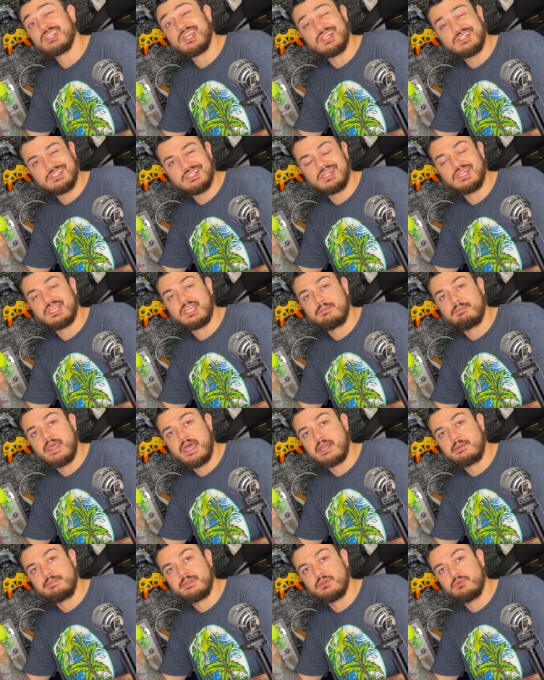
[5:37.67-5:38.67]
cuts into
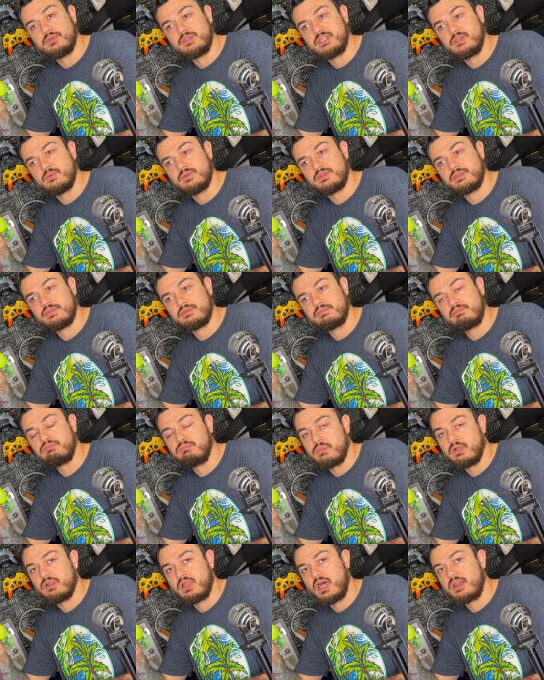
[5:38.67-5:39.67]
compatibility with
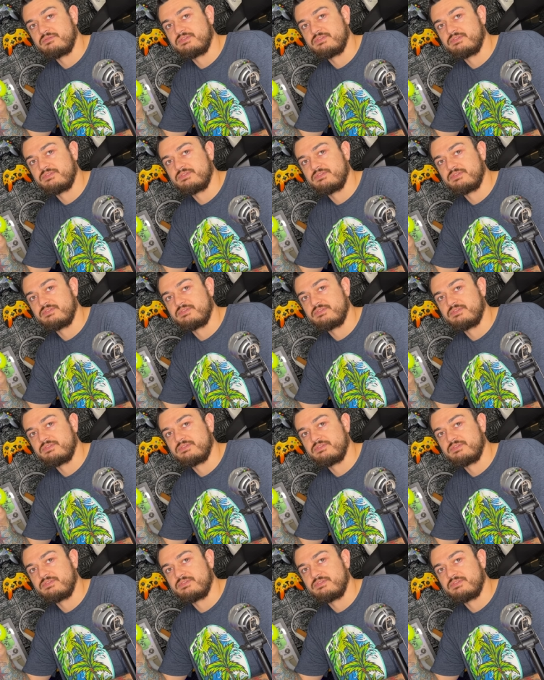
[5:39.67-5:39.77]
a lot of